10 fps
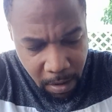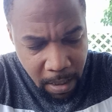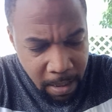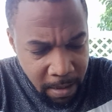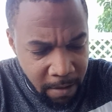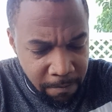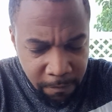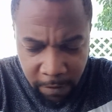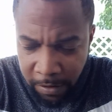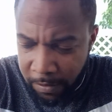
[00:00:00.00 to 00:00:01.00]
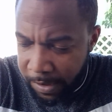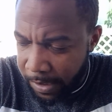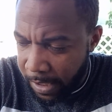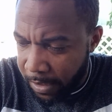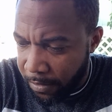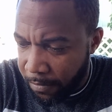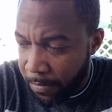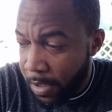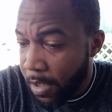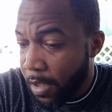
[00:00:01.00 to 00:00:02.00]
what I was gonna say
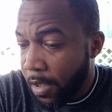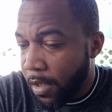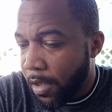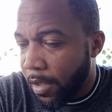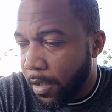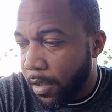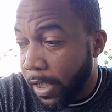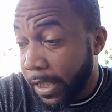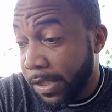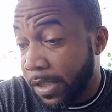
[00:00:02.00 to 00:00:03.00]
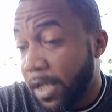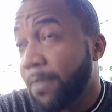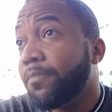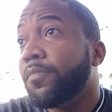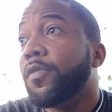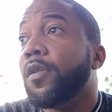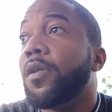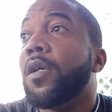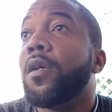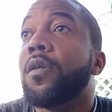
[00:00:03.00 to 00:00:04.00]
here, like I said,
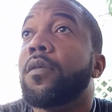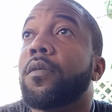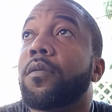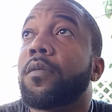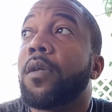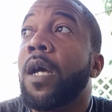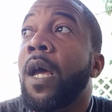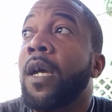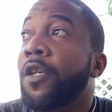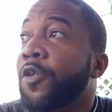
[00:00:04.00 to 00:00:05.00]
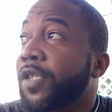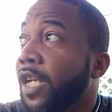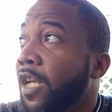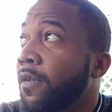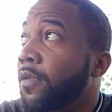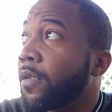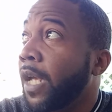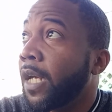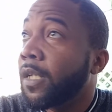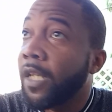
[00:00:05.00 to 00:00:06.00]
I understand
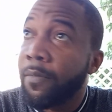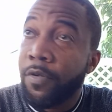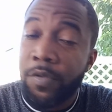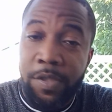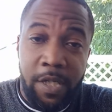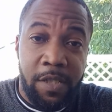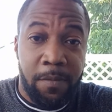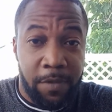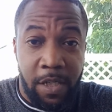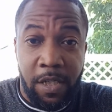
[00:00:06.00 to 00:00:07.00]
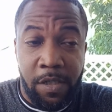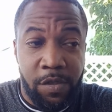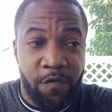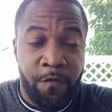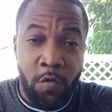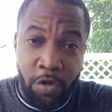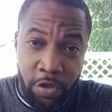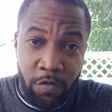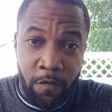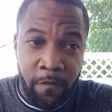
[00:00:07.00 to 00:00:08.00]
that Claybro said some things for
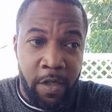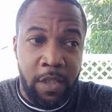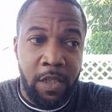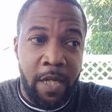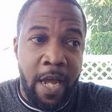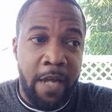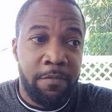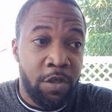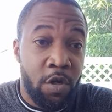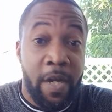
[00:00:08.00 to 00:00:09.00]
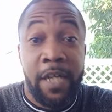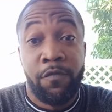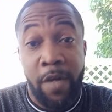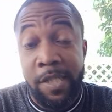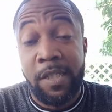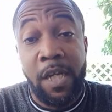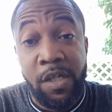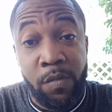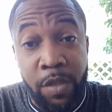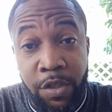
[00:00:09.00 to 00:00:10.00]
you, Frankie, that, you know, it
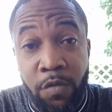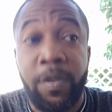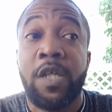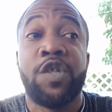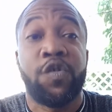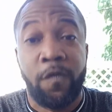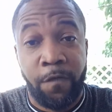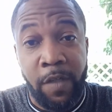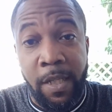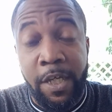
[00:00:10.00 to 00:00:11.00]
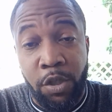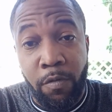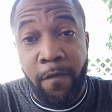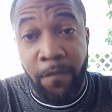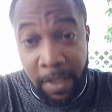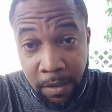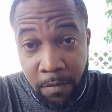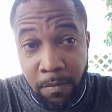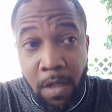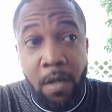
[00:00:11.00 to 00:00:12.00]
resonates with you because you feel like you're a
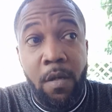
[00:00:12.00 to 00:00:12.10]
victim